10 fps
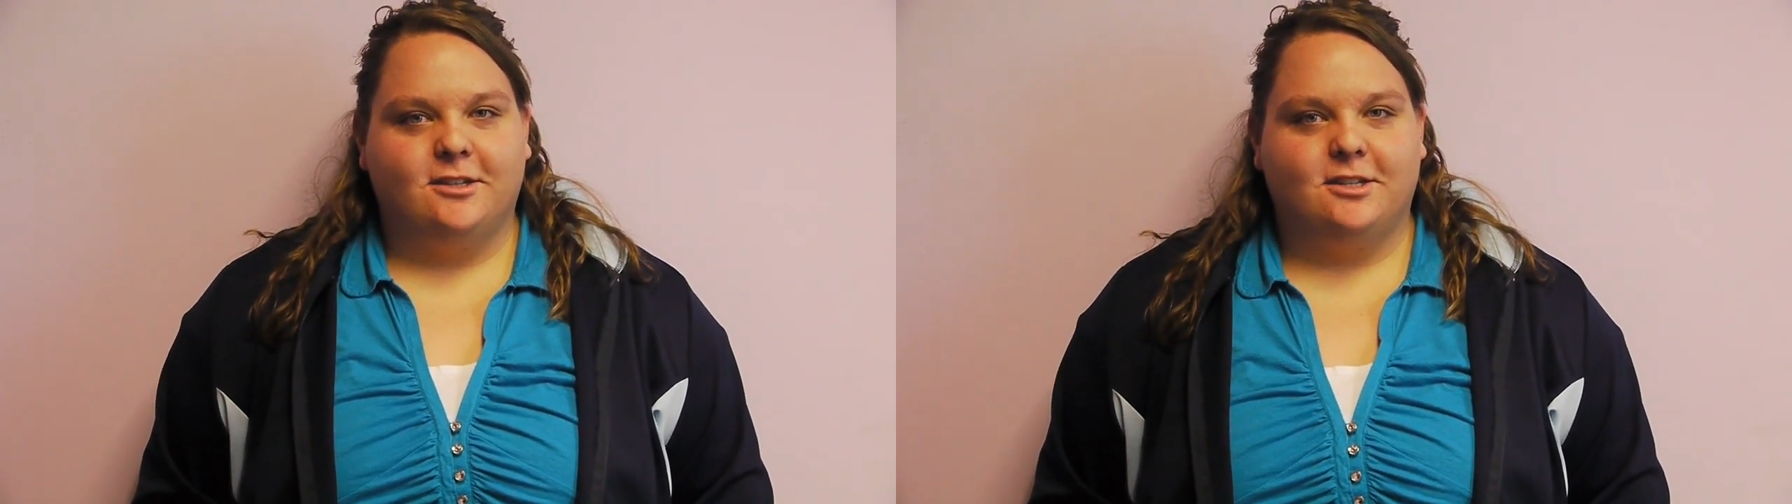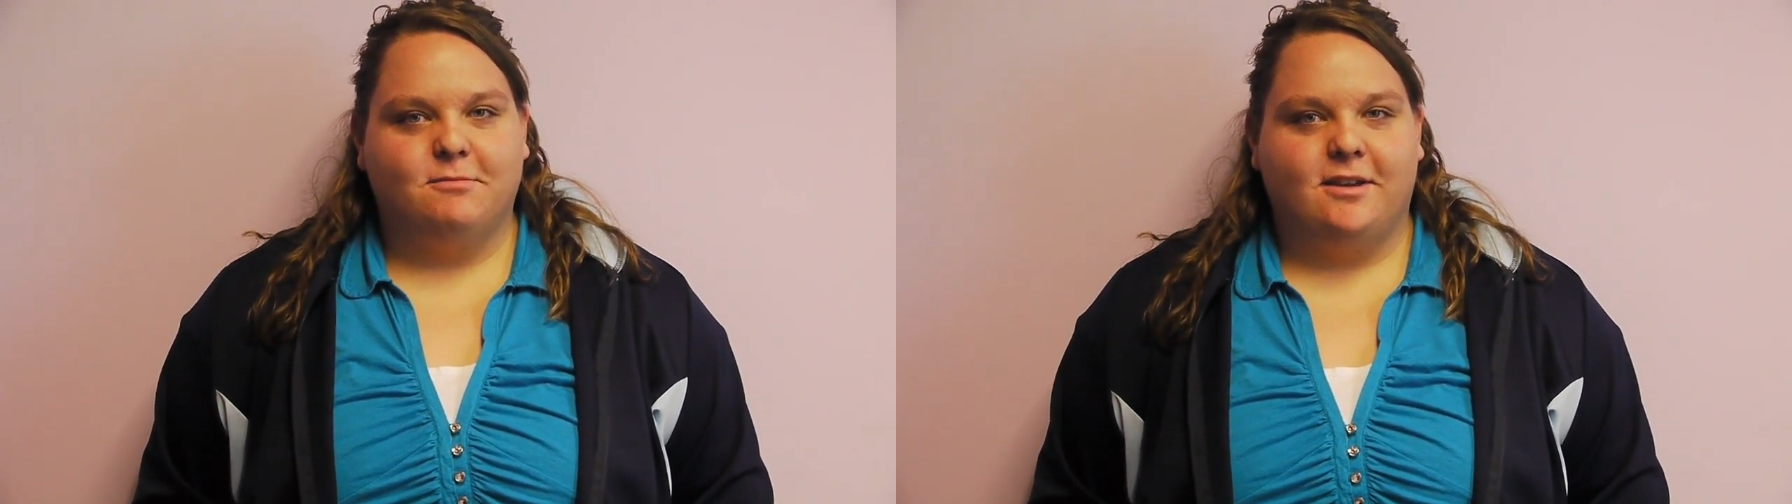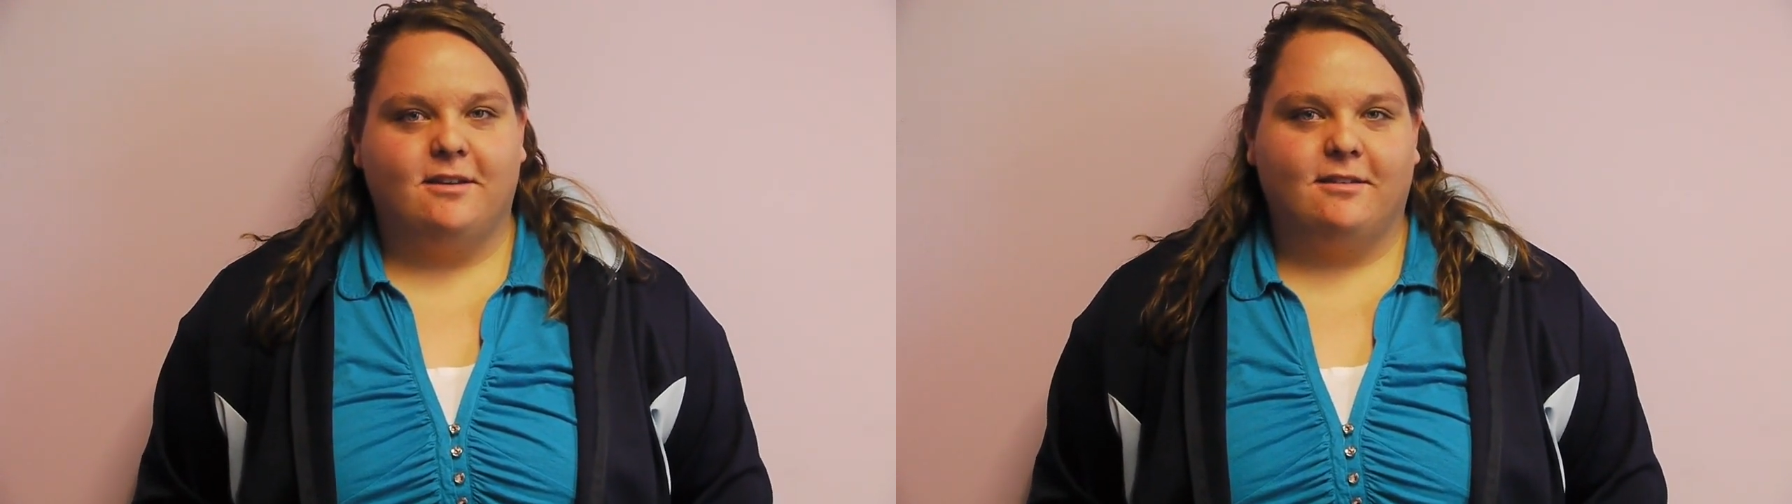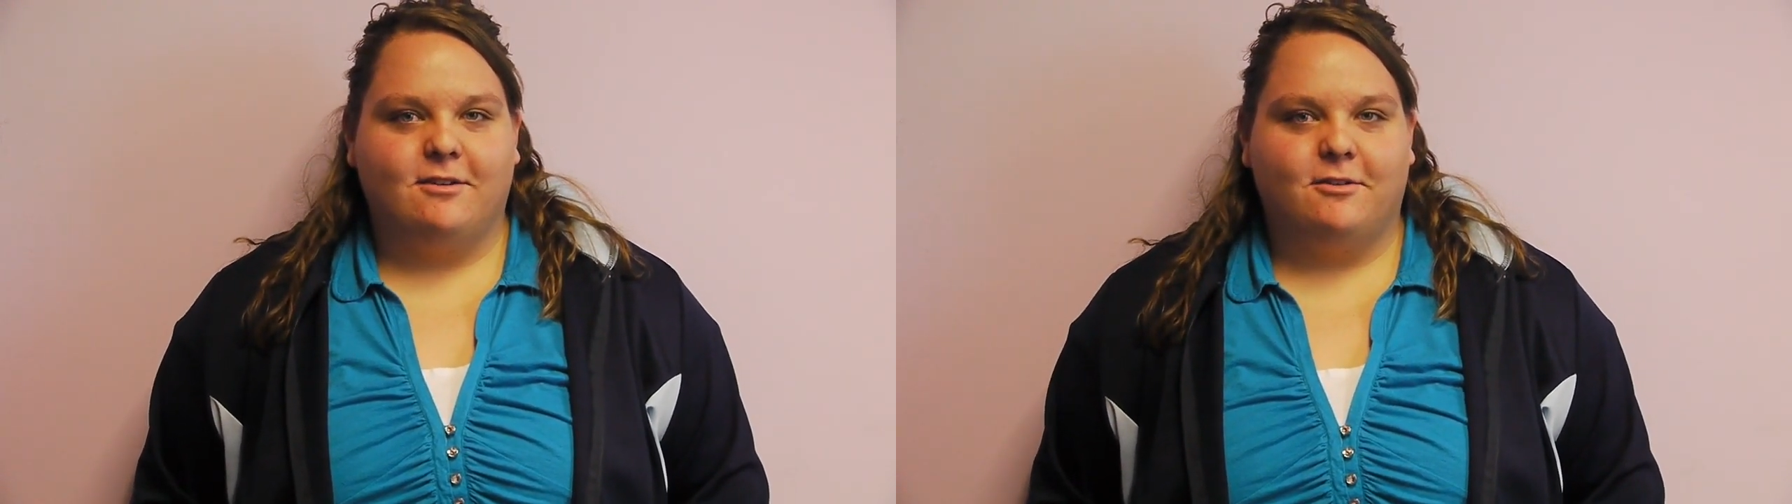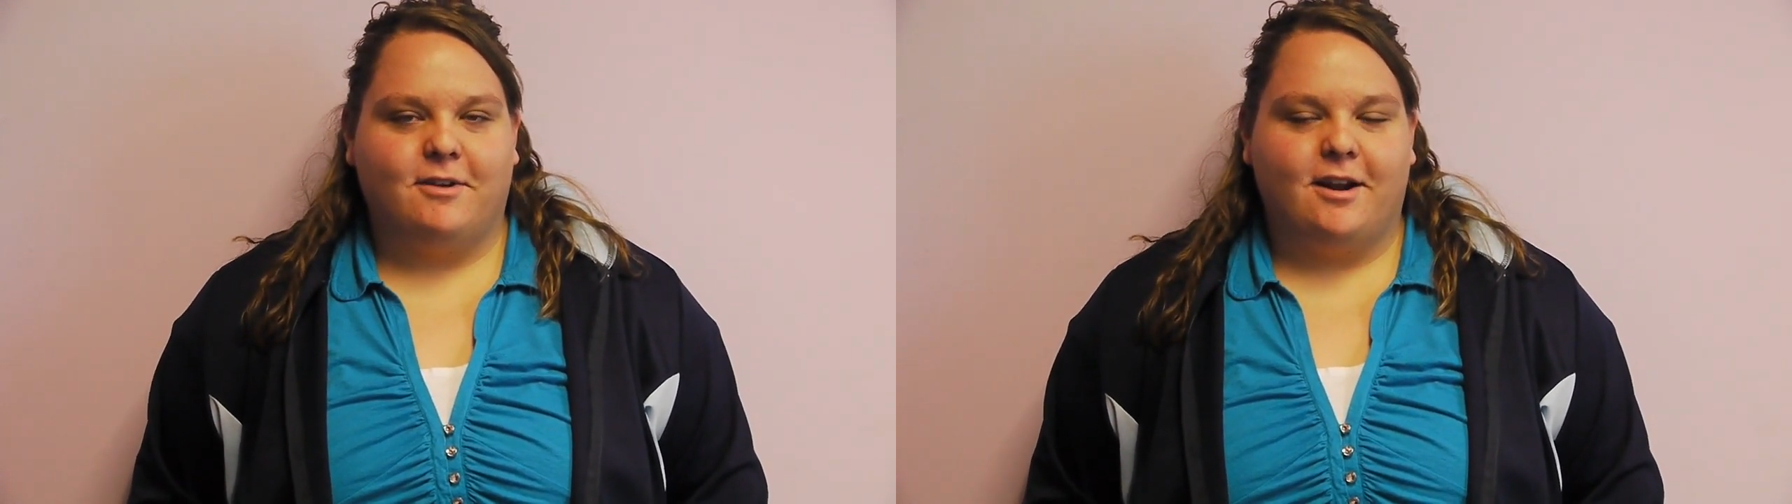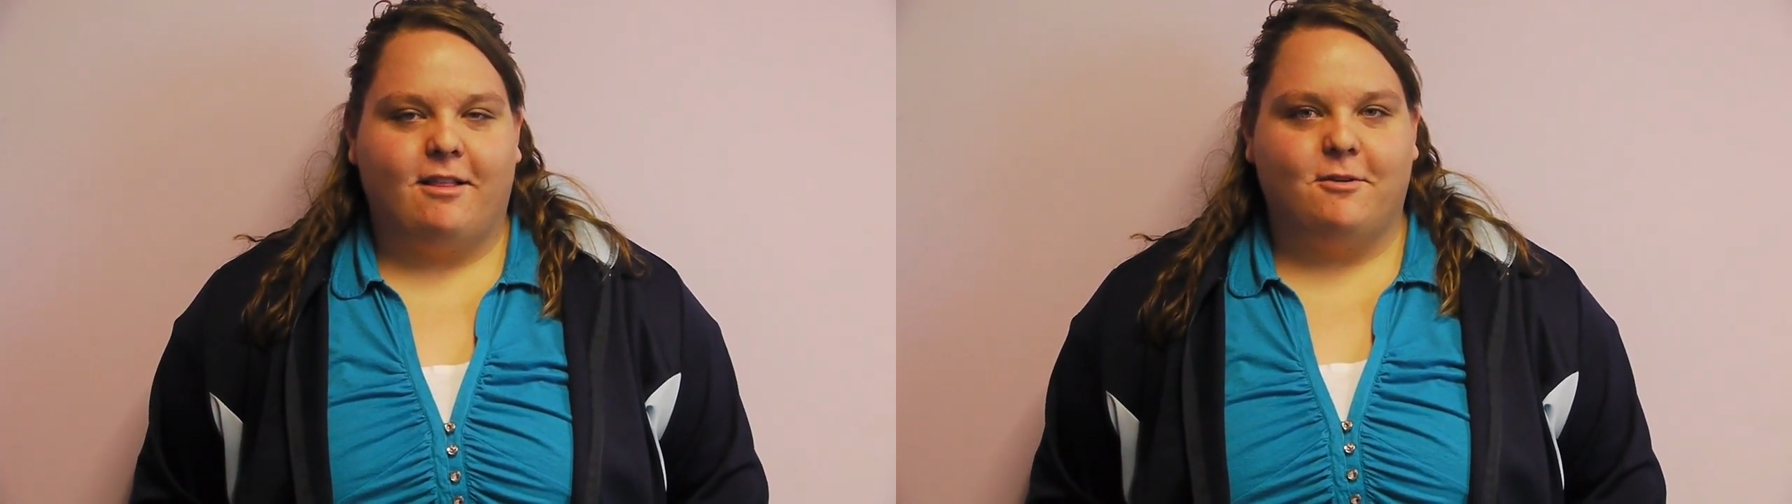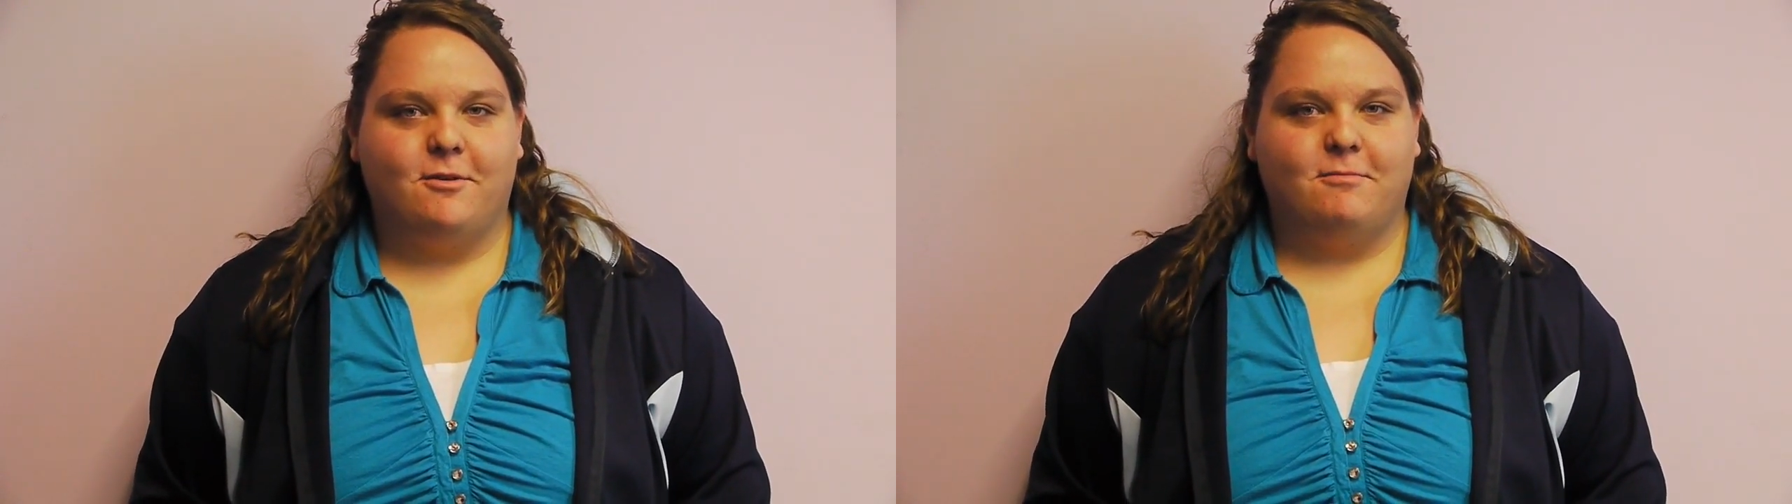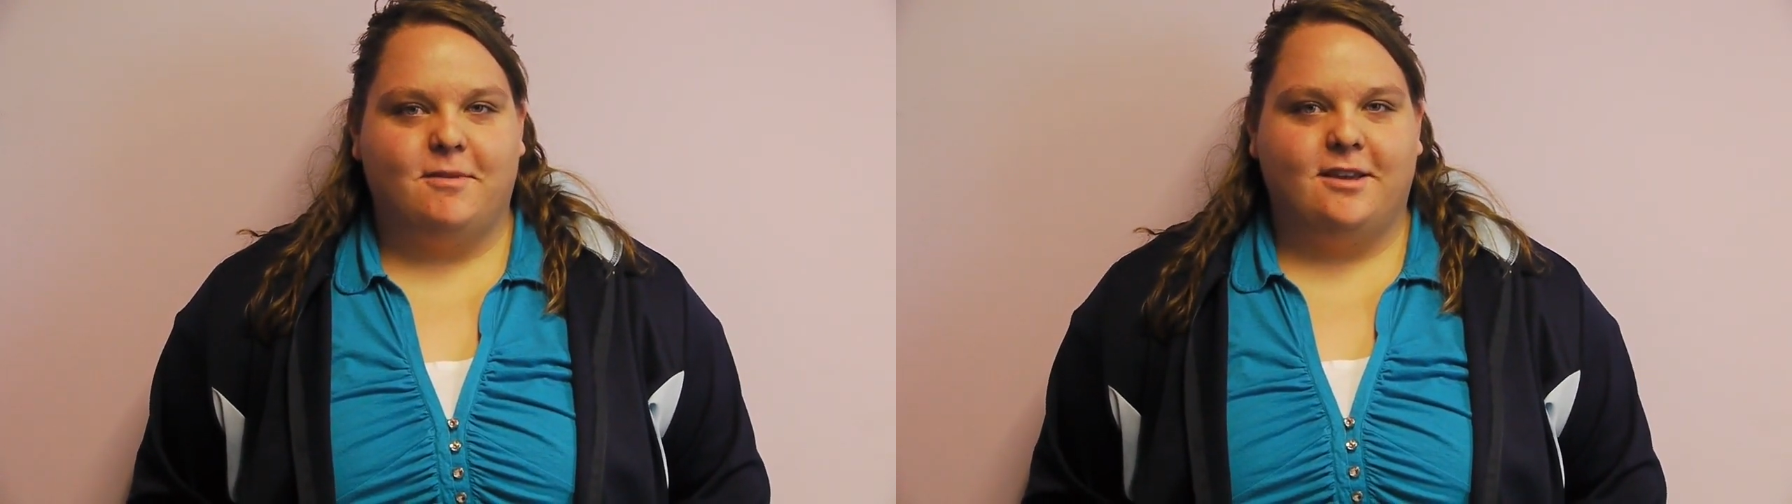She's me going right along
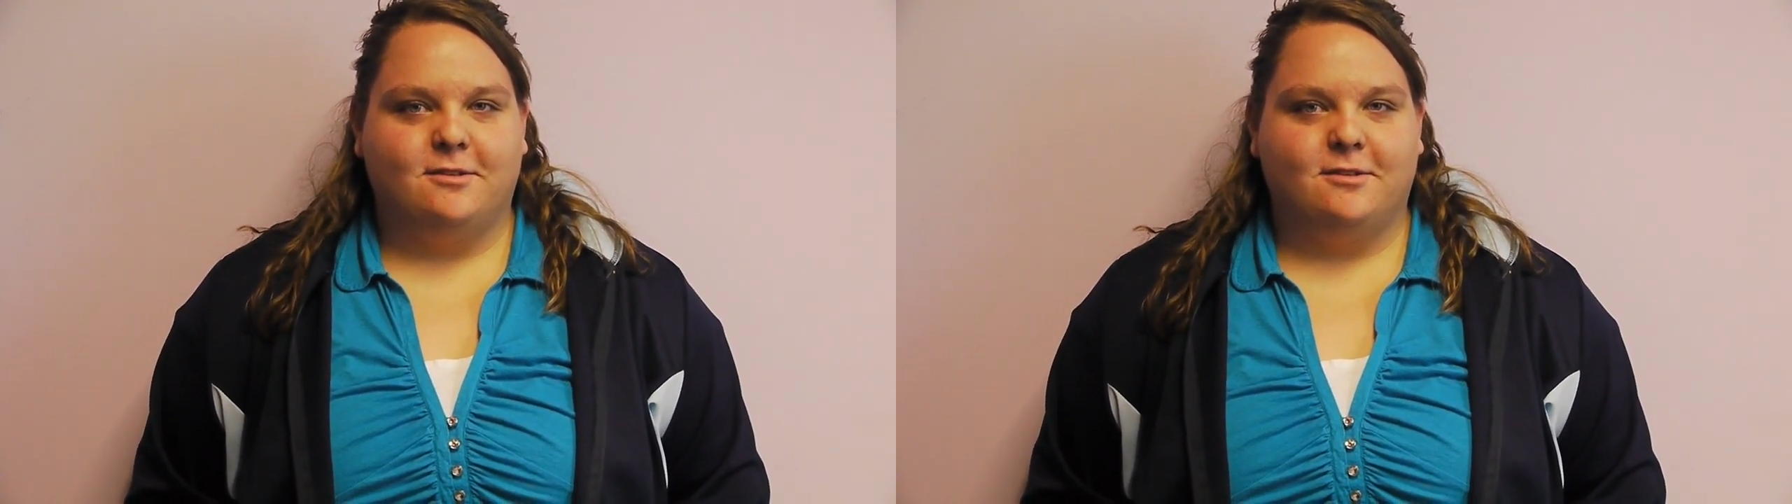with me,